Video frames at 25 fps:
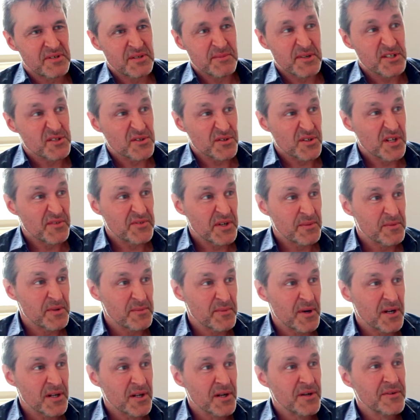pretty much all I've done
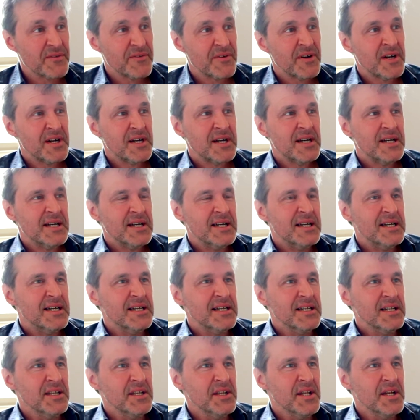with my life.
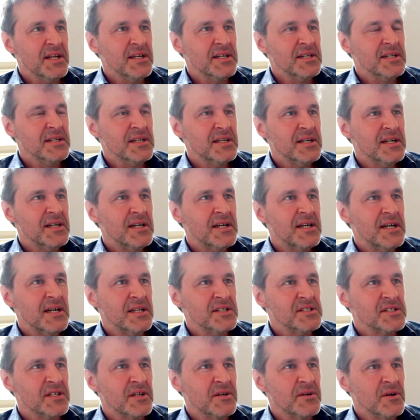And
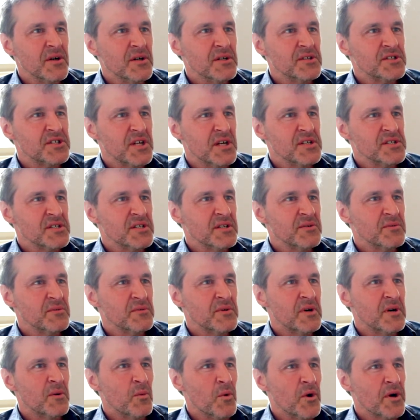so I'd
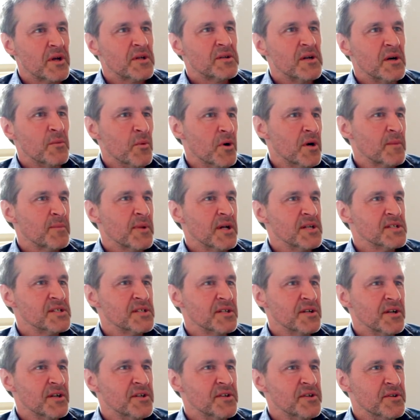chosen a workplace
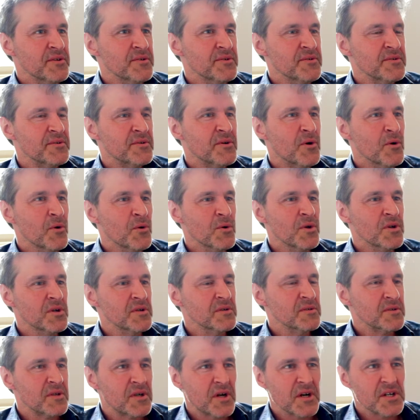that I knew all
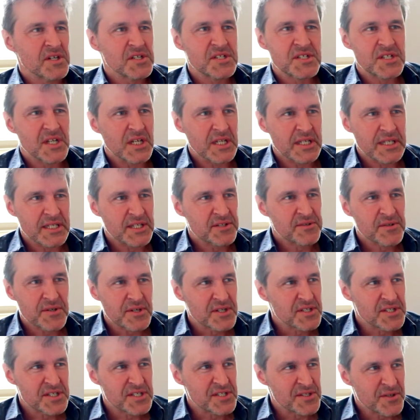the kind of silly
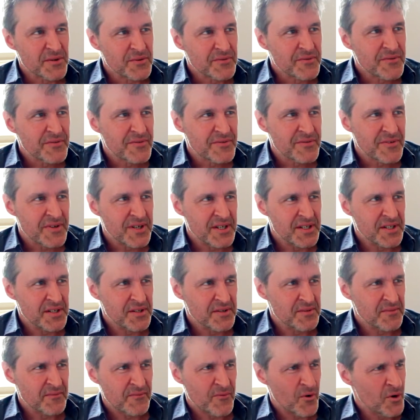intricacies of,
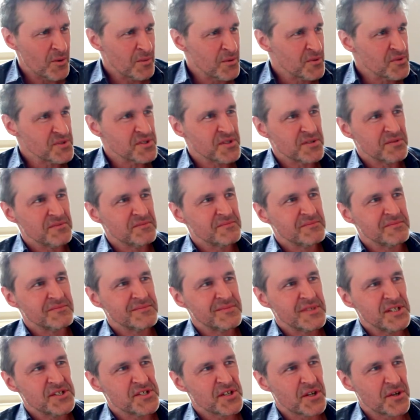and foibles
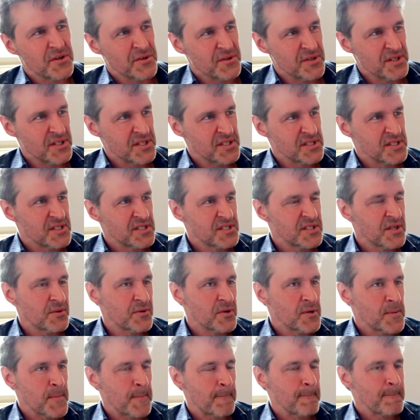and insecurities and so
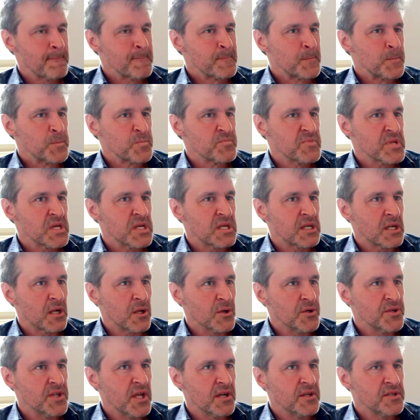on, and
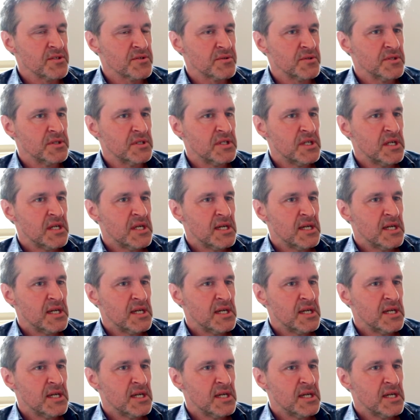glued that onto it.